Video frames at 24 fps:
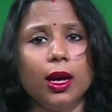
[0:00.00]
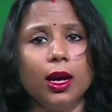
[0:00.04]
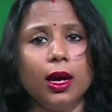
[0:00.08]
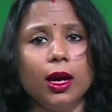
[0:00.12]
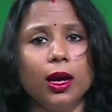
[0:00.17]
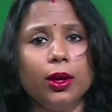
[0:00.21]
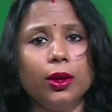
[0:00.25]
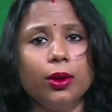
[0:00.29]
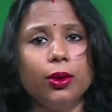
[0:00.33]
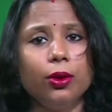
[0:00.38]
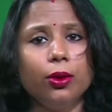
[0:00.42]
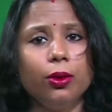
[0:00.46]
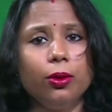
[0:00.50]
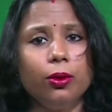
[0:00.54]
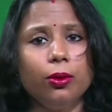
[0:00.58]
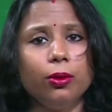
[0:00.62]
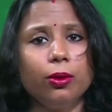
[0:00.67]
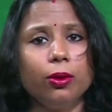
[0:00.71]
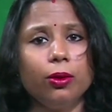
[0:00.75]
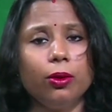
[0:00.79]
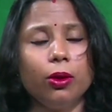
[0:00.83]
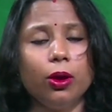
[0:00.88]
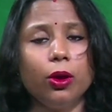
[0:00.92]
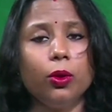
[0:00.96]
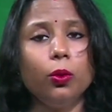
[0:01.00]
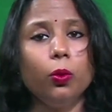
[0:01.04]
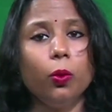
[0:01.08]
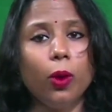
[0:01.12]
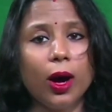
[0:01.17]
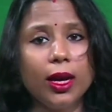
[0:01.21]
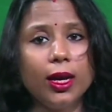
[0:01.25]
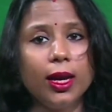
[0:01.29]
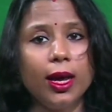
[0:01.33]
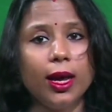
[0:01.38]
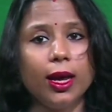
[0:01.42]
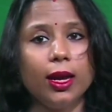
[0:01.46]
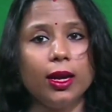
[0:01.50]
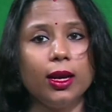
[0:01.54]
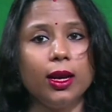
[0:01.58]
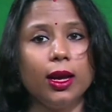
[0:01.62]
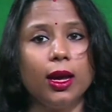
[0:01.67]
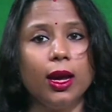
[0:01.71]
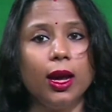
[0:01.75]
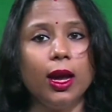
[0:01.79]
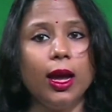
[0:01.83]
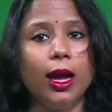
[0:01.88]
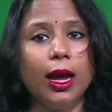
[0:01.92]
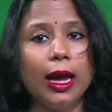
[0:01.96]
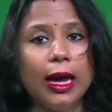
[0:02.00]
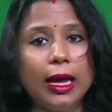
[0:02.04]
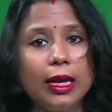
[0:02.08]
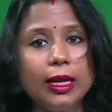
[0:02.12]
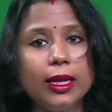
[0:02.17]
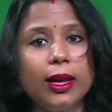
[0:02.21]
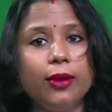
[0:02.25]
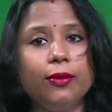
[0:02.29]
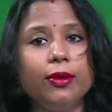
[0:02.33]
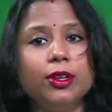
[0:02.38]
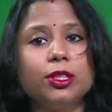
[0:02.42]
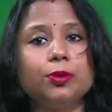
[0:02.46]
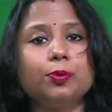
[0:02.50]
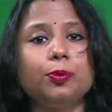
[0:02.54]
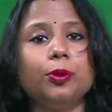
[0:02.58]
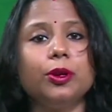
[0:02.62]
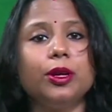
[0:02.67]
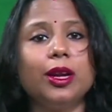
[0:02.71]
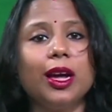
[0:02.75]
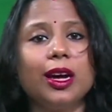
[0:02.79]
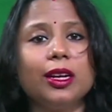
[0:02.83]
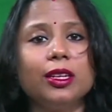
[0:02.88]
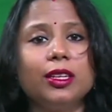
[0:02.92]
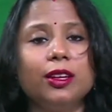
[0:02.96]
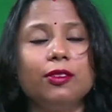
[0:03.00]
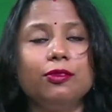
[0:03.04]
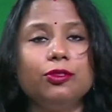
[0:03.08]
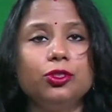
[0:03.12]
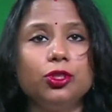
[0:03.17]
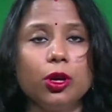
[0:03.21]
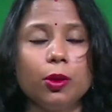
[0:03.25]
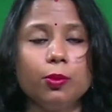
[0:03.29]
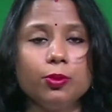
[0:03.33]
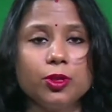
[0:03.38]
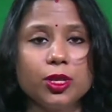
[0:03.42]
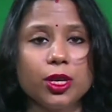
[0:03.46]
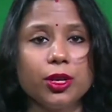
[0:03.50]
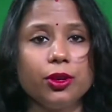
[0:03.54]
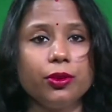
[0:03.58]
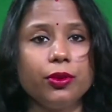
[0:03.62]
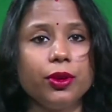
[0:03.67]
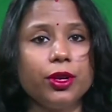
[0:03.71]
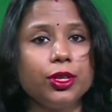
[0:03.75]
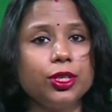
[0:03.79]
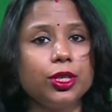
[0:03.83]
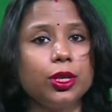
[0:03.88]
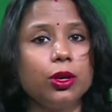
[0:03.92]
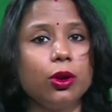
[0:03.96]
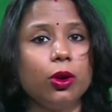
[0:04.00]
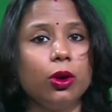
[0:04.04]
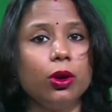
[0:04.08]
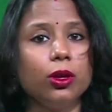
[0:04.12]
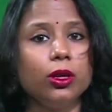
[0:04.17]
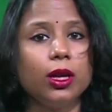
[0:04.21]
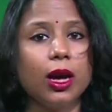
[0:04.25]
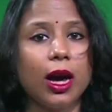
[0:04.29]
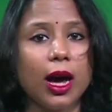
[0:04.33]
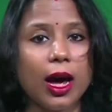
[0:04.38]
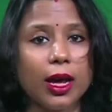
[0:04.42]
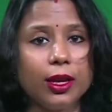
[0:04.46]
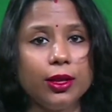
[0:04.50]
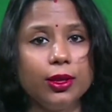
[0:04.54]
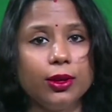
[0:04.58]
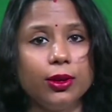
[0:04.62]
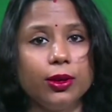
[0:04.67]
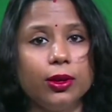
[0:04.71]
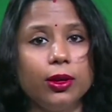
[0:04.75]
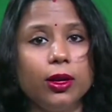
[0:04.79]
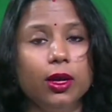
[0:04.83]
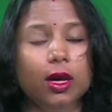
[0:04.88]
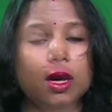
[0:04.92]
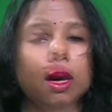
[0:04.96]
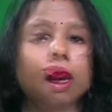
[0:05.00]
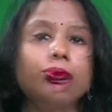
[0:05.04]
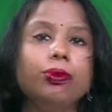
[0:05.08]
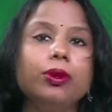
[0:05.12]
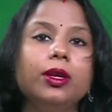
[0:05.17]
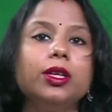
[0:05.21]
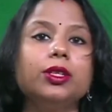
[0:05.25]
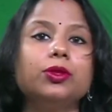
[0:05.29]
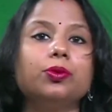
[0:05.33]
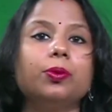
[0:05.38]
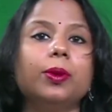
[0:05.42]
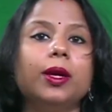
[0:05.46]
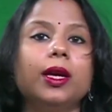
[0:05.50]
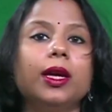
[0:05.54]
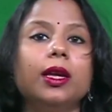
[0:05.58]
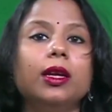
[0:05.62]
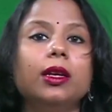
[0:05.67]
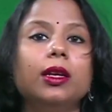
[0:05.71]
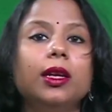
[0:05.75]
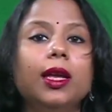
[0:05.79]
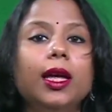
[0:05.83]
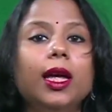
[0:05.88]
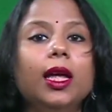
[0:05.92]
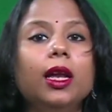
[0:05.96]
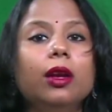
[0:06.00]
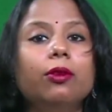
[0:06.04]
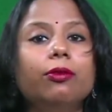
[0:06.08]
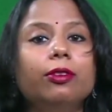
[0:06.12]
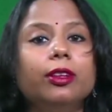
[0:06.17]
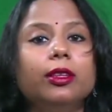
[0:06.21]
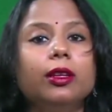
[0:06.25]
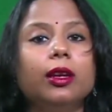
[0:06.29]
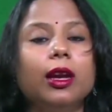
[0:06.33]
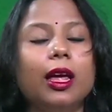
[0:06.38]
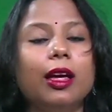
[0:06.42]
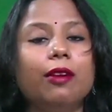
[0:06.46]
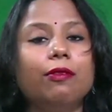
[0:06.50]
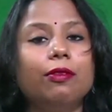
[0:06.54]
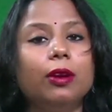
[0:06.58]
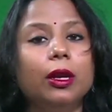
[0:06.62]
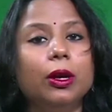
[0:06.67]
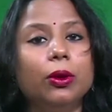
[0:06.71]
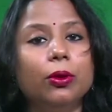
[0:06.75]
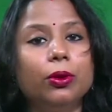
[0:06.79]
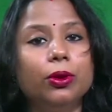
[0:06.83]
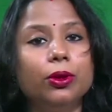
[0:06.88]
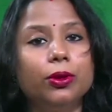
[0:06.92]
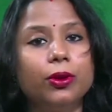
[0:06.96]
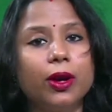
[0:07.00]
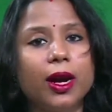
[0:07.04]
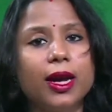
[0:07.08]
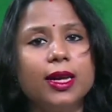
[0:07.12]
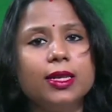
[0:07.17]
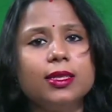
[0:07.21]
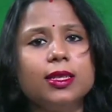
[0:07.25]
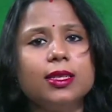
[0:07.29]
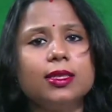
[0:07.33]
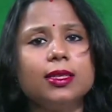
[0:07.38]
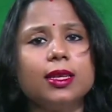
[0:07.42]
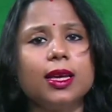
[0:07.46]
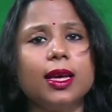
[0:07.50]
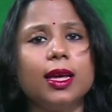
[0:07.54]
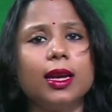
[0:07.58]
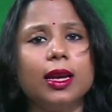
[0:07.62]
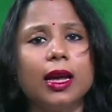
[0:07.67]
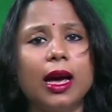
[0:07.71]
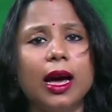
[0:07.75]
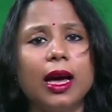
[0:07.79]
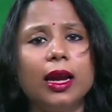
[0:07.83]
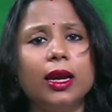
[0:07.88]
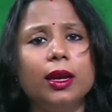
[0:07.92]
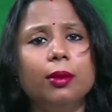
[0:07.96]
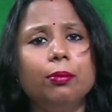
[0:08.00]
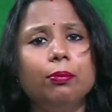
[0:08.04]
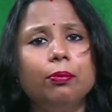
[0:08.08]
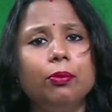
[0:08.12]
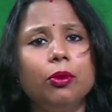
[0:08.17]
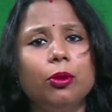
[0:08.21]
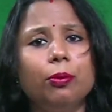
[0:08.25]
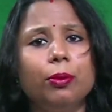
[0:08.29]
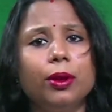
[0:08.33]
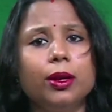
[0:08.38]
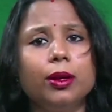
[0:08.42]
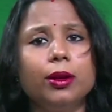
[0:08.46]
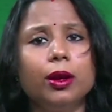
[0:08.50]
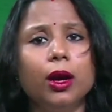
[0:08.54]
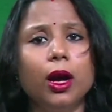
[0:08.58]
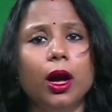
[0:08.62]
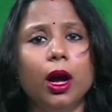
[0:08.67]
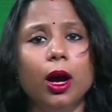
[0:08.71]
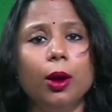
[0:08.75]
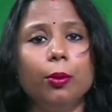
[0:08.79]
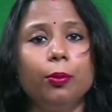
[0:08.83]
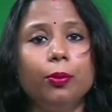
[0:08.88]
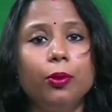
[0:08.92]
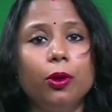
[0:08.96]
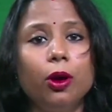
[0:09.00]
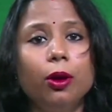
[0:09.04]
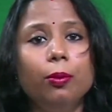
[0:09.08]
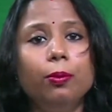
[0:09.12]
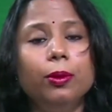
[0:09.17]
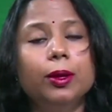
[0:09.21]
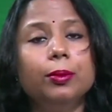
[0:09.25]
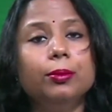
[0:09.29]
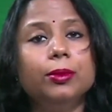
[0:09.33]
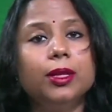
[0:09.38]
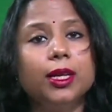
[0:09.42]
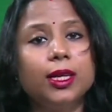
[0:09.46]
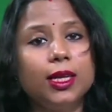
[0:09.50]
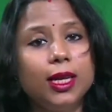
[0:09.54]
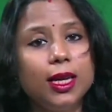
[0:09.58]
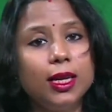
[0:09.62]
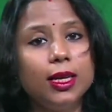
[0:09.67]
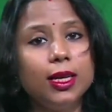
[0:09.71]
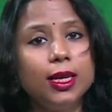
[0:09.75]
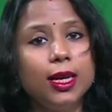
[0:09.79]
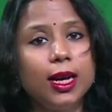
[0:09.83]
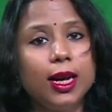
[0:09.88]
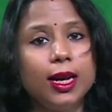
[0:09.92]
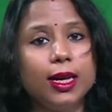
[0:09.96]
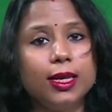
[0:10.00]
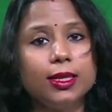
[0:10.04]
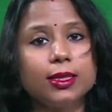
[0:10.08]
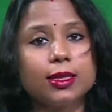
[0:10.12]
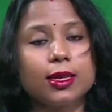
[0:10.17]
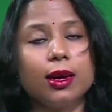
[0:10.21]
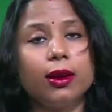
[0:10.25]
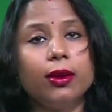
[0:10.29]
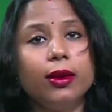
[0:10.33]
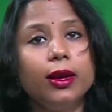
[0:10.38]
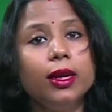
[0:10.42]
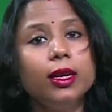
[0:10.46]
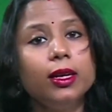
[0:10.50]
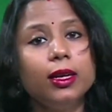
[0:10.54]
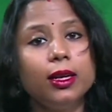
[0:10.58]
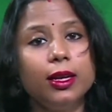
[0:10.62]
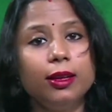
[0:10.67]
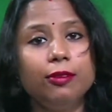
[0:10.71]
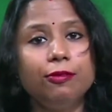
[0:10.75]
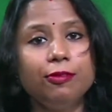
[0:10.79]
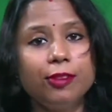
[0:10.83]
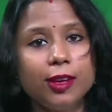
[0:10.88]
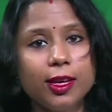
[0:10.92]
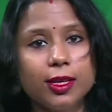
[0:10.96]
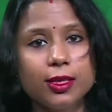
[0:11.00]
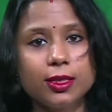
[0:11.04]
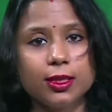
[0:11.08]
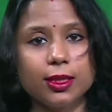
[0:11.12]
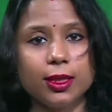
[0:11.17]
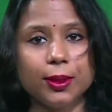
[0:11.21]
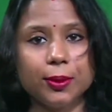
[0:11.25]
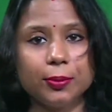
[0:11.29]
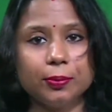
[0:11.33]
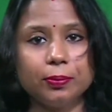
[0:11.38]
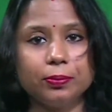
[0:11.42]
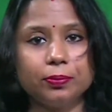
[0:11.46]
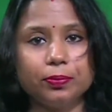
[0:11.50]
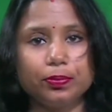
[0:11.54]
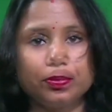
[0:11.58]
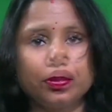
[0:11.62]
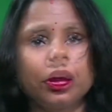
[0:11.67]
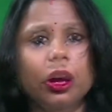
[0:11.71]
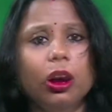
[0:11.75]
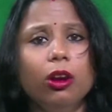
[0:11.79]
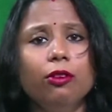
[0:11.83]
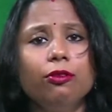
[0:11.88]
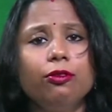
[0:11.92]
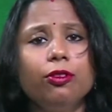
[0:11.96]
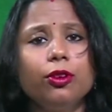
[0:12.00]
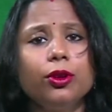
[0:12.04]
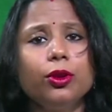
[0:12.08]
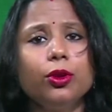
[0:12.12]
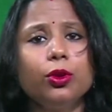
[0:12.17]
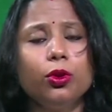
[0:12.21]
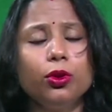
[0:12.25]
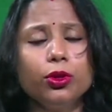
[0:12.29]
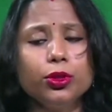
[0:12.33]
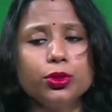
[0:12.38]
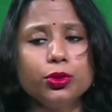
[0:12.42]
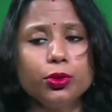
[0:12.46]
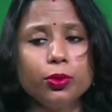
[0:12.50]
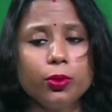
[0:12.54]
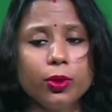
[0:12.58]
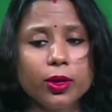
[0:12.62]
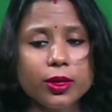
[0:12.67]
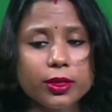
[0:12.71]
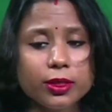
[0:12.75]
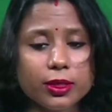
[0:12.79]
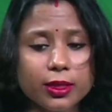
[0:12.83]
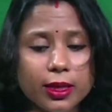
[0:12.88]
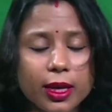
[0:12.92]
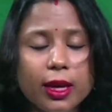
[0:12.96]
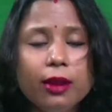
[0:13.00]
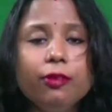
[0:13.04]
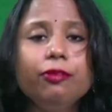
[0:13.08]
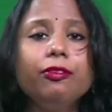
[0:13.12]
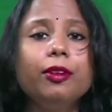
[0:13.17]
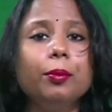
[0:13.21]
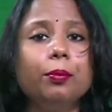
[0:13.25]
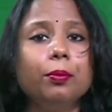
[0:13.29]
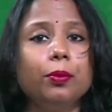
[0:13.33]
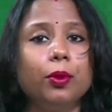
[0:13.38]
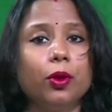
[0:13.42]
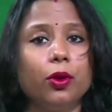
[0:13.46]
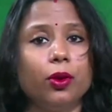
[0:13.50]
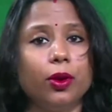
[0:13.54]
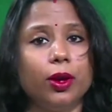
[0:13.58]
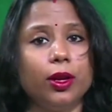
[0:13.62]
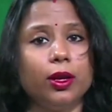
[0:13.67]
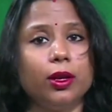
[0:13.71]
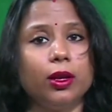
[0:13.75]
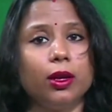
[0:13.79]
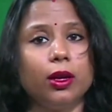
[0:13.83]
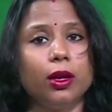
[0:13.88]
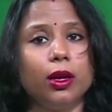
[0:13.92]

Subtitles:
on one hand, and there is productive job generation on the other, through this we can deal with the livelihood crisis and unemployment problem that India is currently facing. For those who are self-employed,